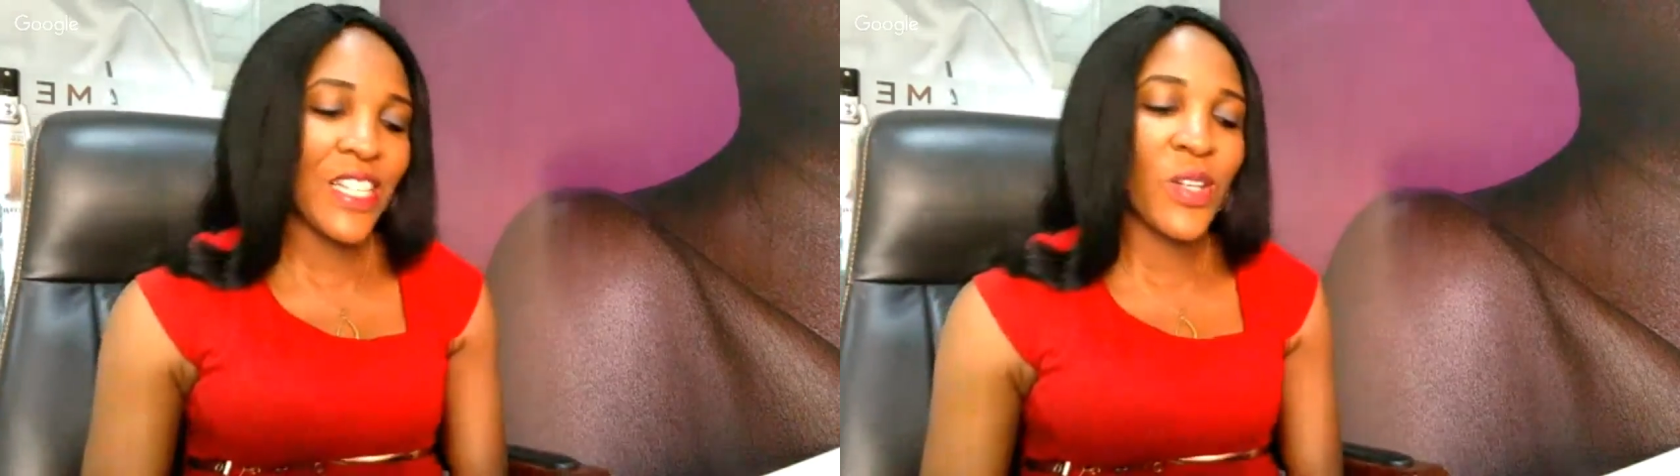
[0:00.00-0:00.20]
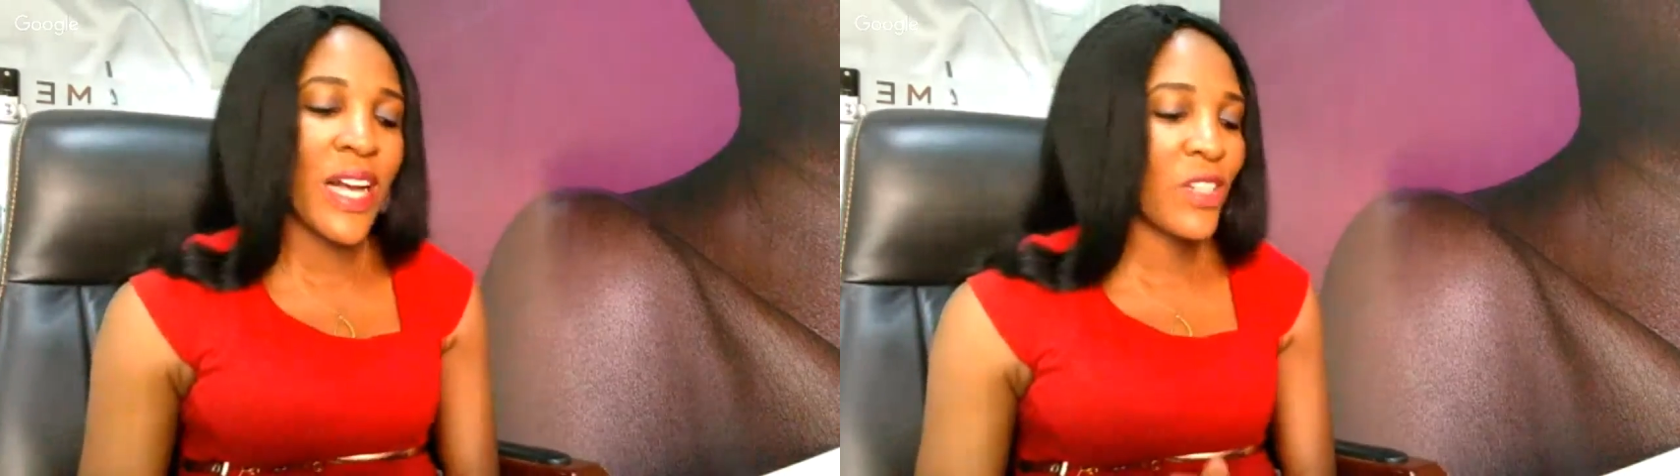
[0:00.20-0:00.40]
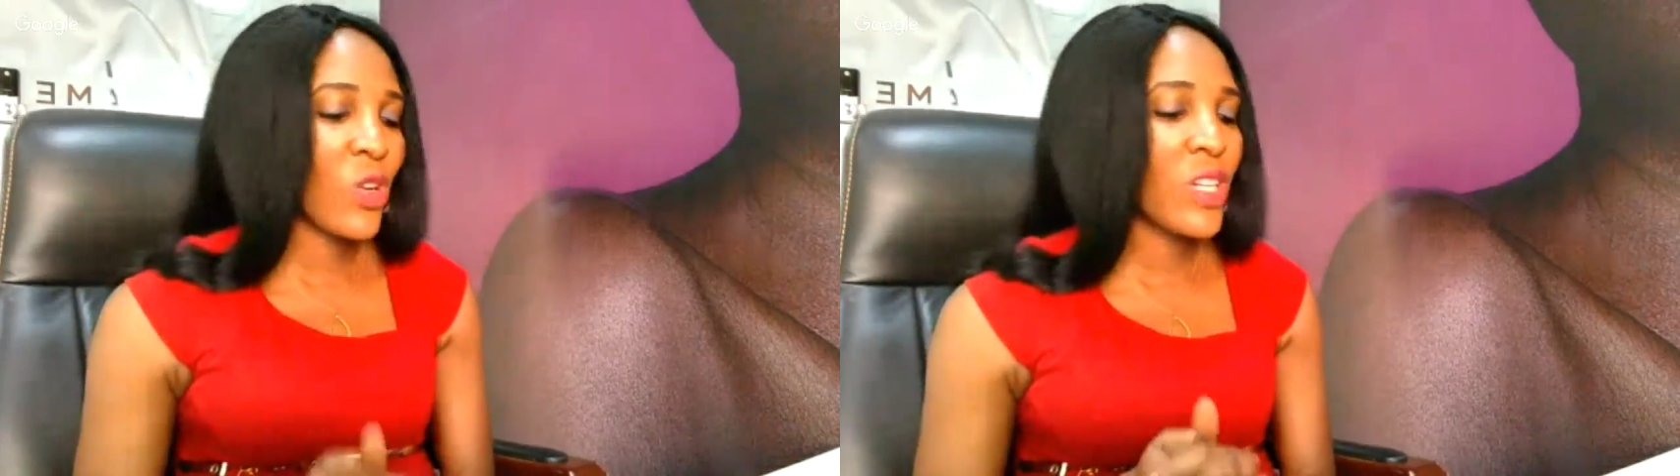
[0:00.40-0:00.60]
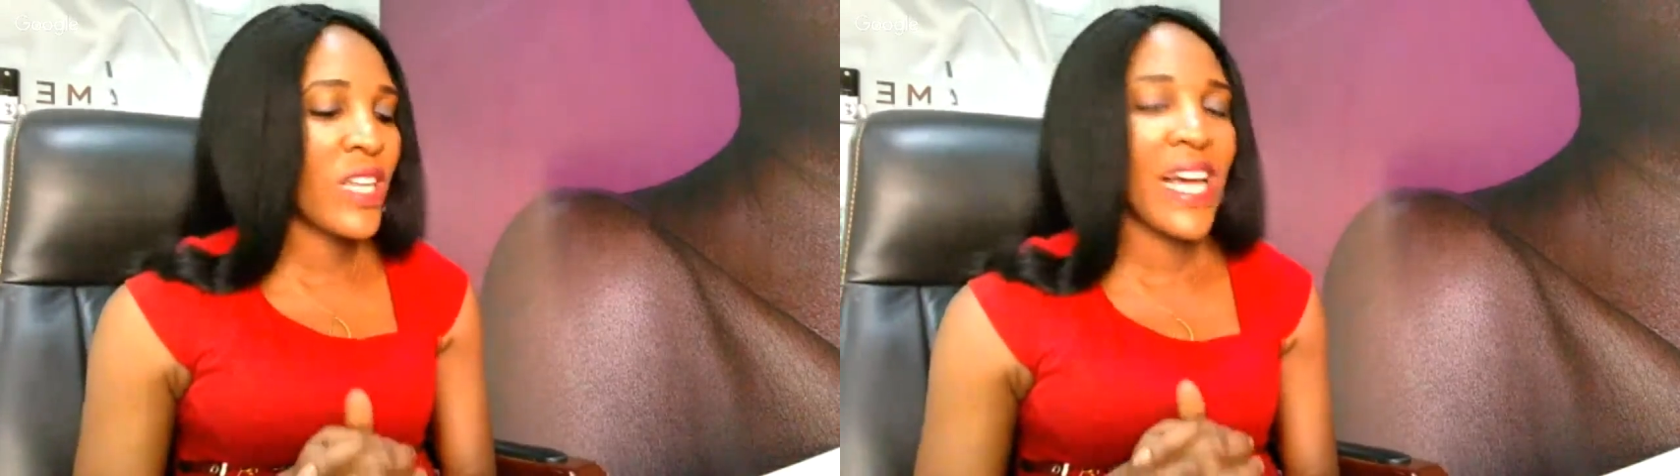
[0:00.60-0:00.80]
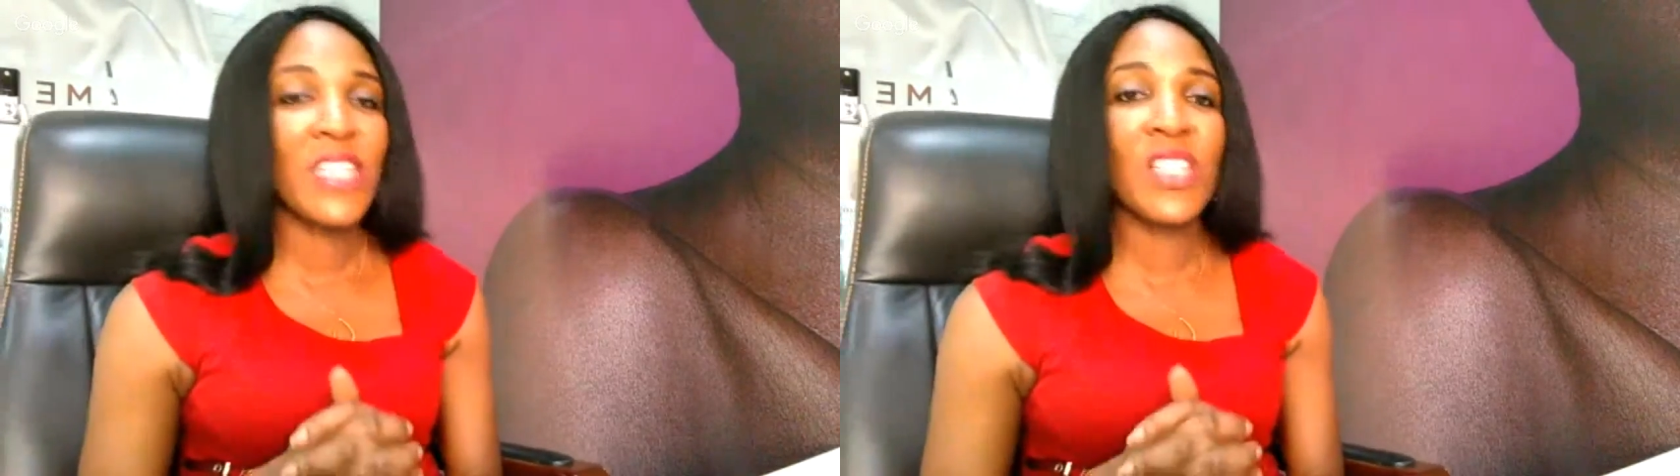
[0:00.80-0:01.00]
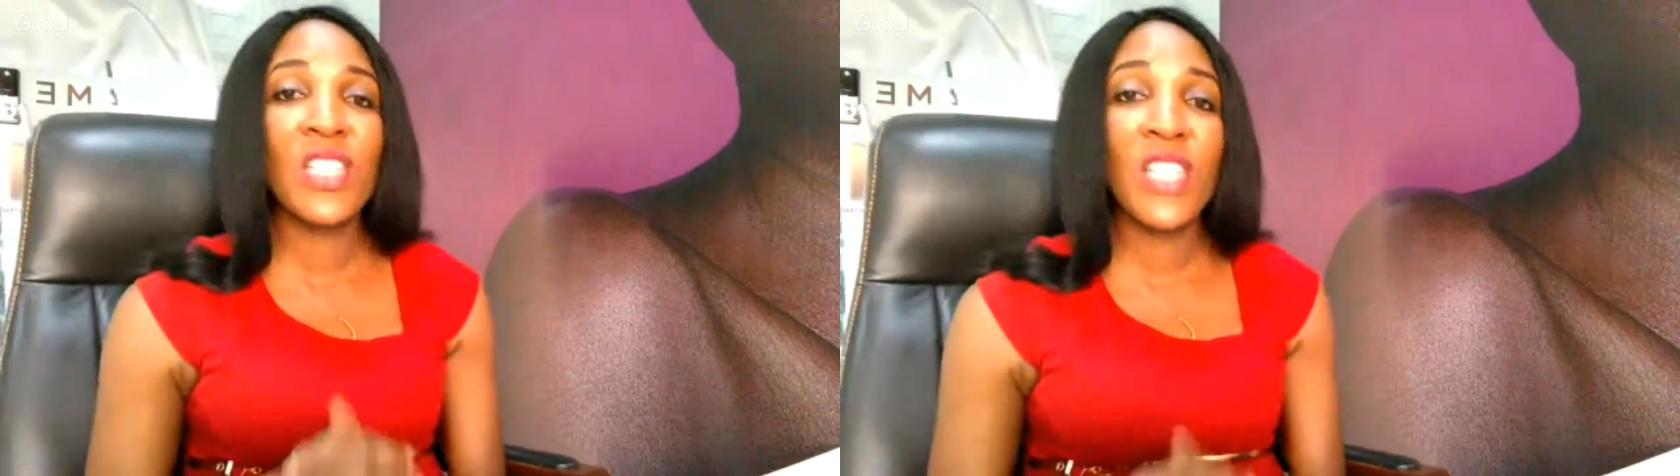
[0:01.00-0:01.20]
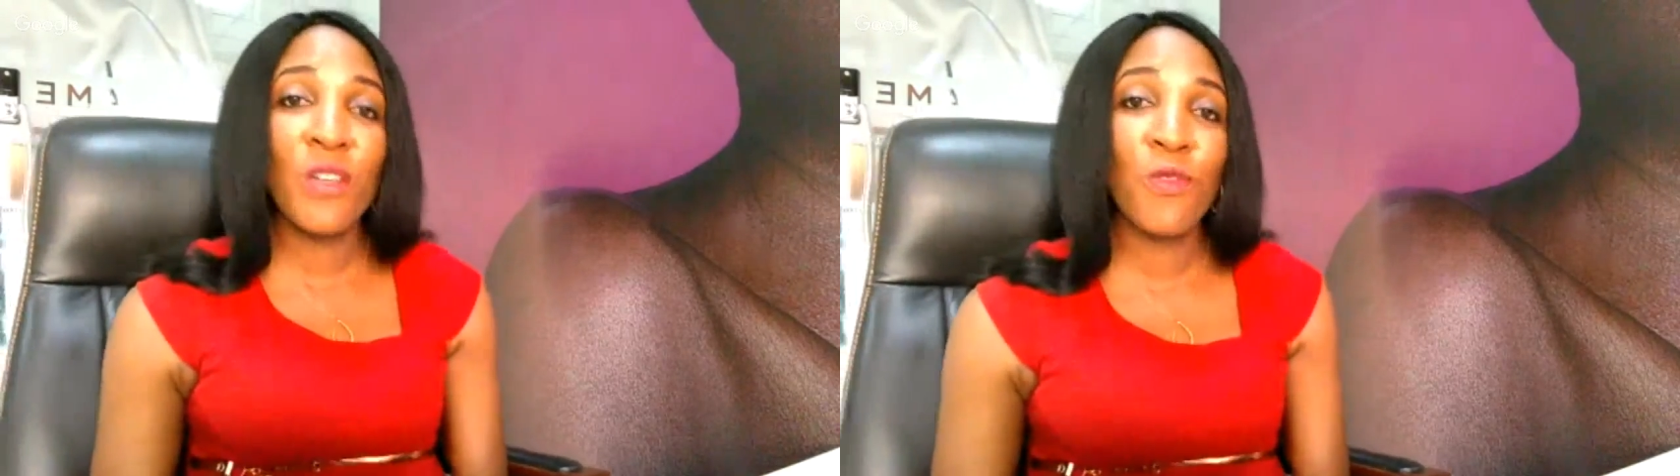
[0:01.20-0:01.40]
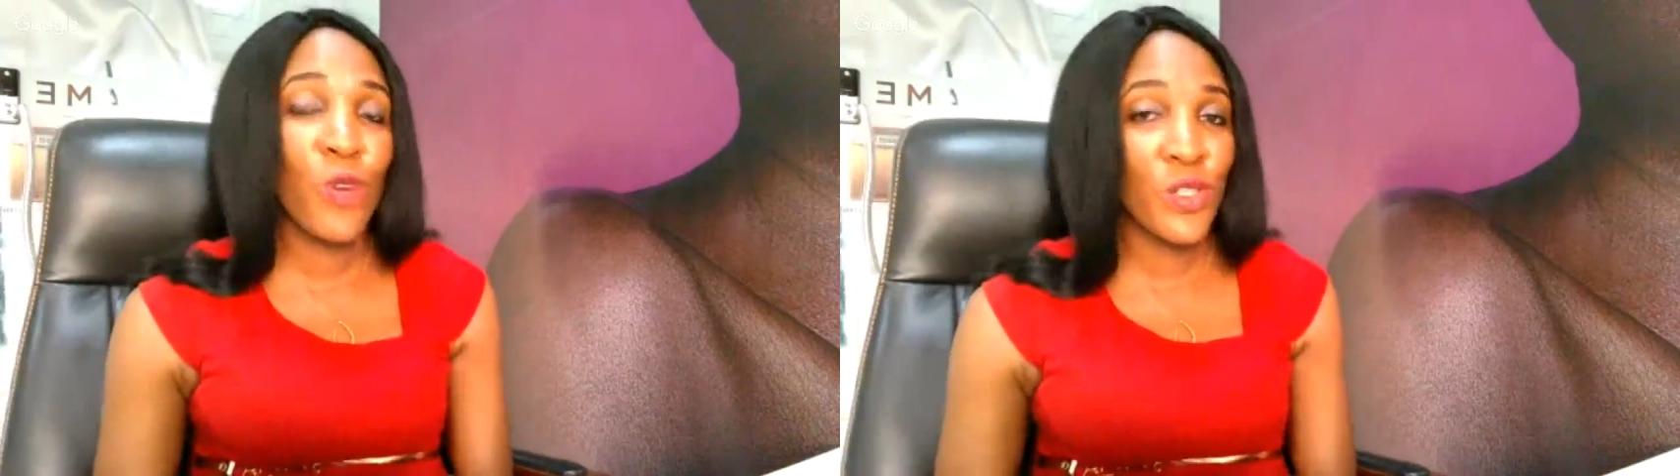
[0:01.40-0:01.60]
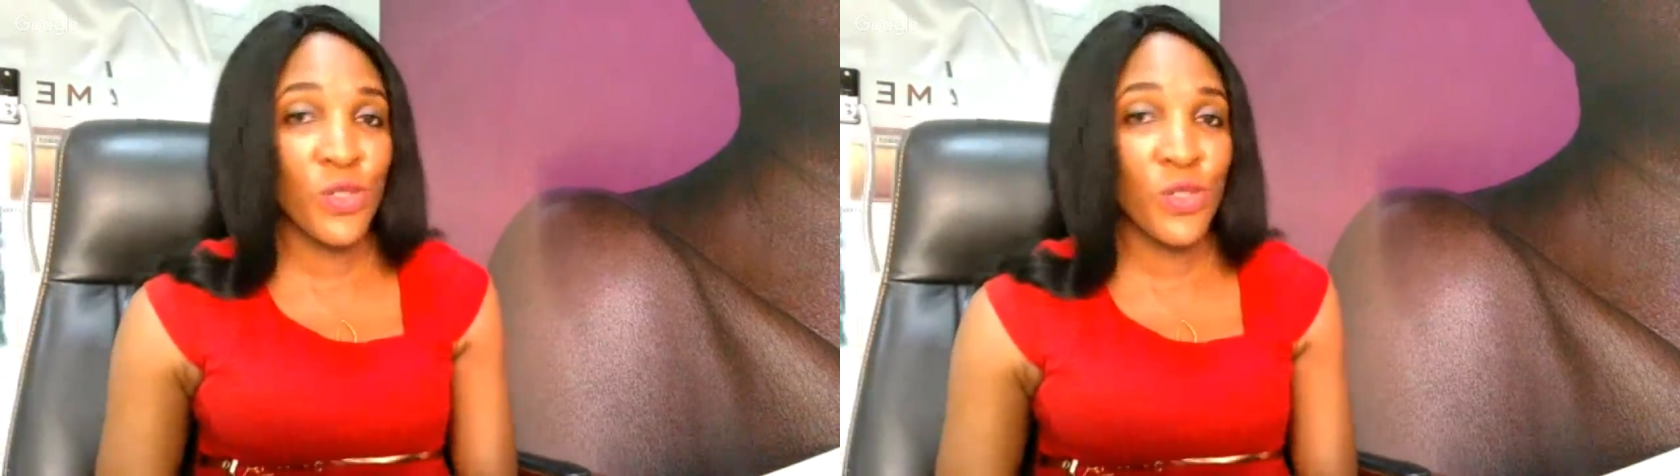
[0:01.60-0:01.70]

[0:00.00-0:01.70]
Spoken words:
you can only achieve what